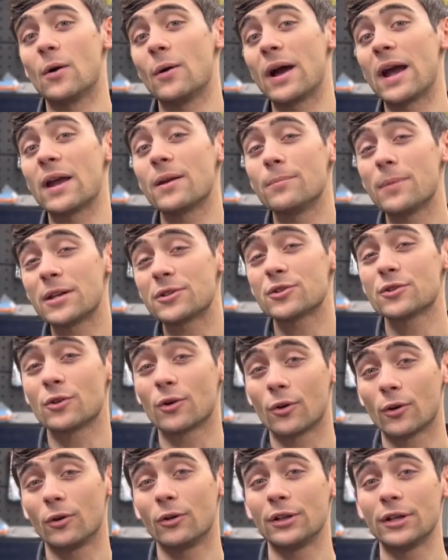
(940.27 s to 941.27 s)
Now I had
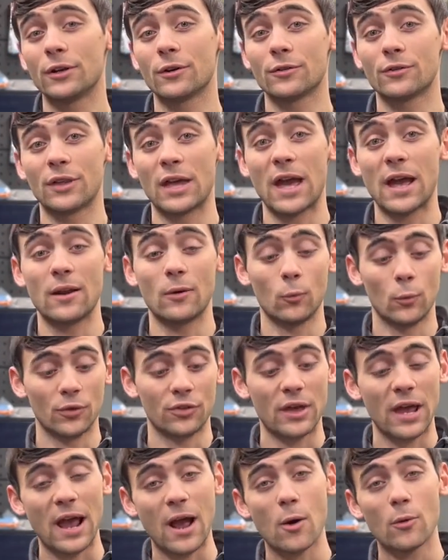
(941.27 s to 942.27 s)
mentioned earlier that
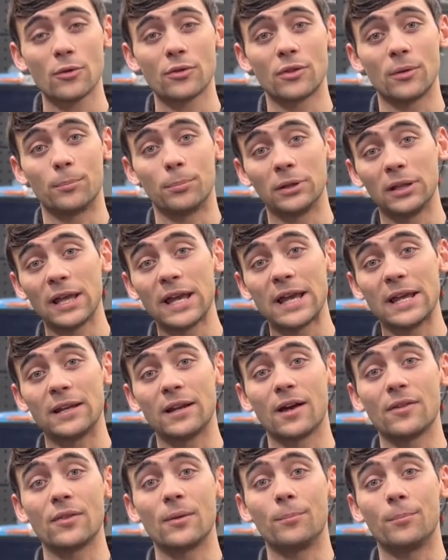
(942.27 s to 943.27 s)
without the
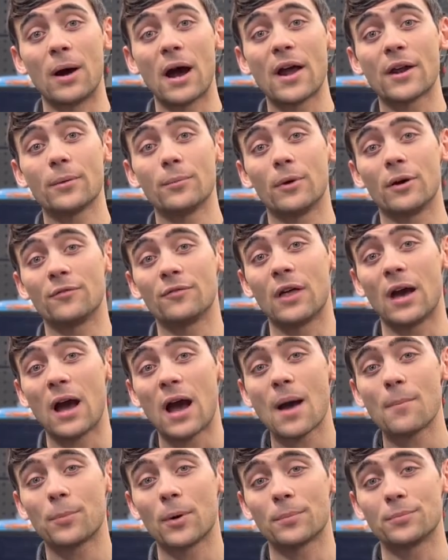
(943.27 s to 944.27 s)
plate on the bottom of the
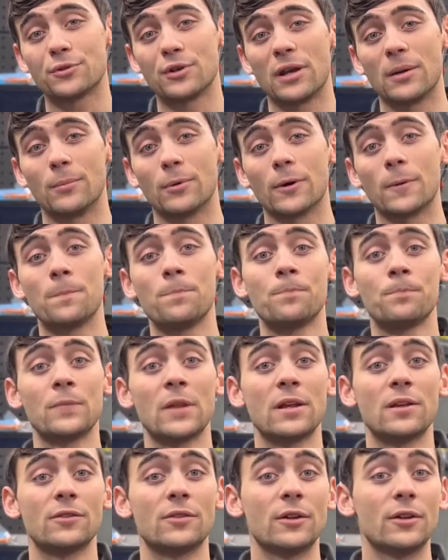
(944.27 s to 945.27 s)
hop-up chamber,
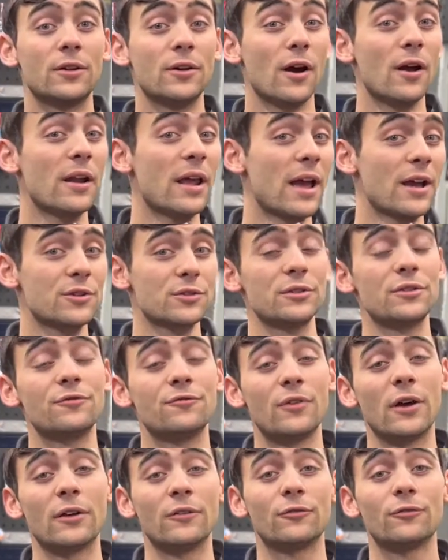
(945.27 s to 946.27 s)
the gun actually
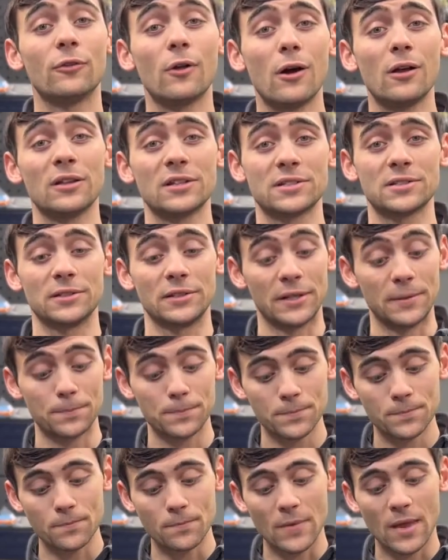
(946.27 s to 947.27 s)
fed flawlessly.
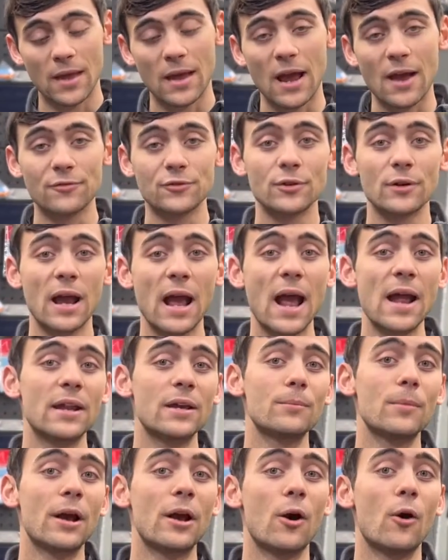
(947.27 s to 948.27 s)
After
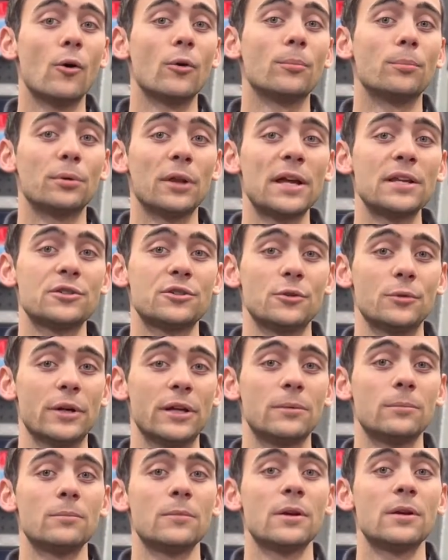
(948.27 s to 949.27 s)
adding my own plate to
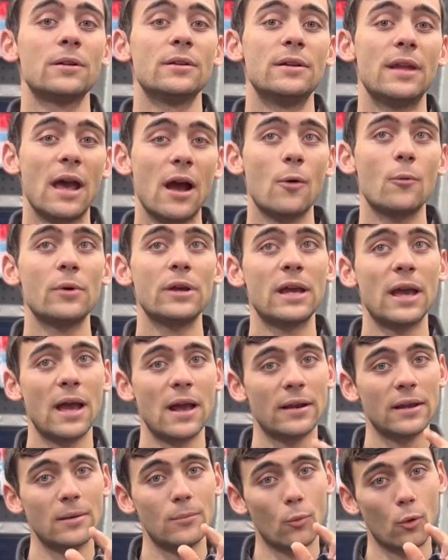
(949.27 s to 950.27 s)
it, now we
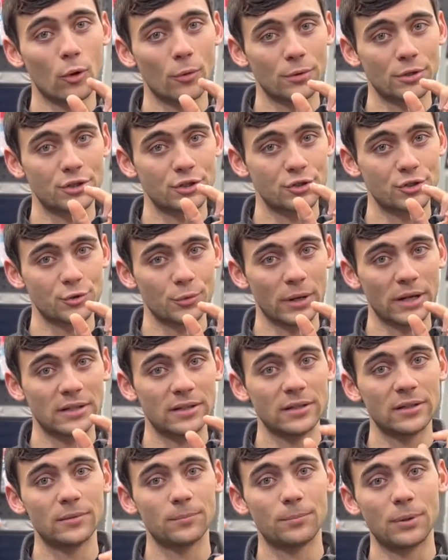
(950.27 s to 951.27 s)
had a more
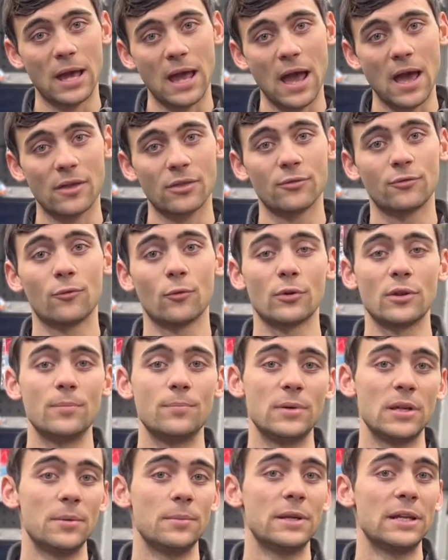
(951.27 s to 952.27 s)
restricted path for the
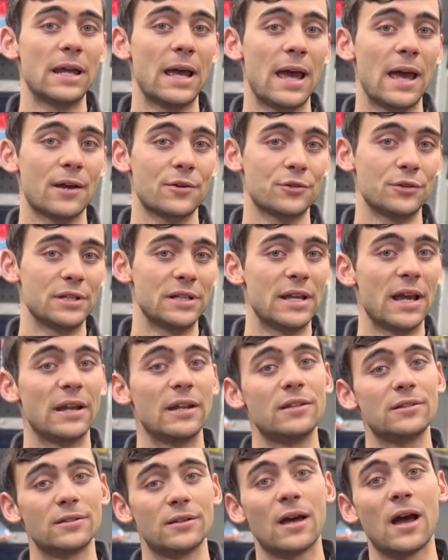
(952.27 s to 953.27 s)
BB to actually
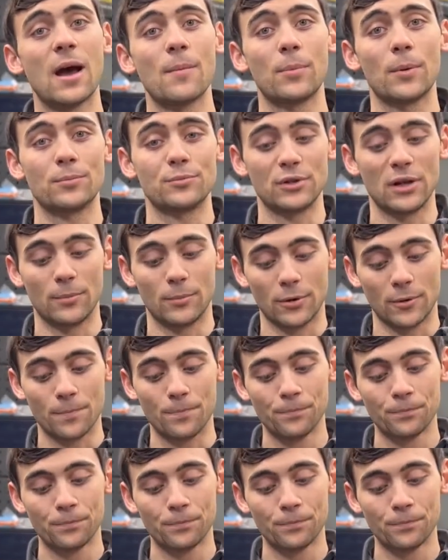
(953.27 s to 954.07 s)
get into the hop-up chamber.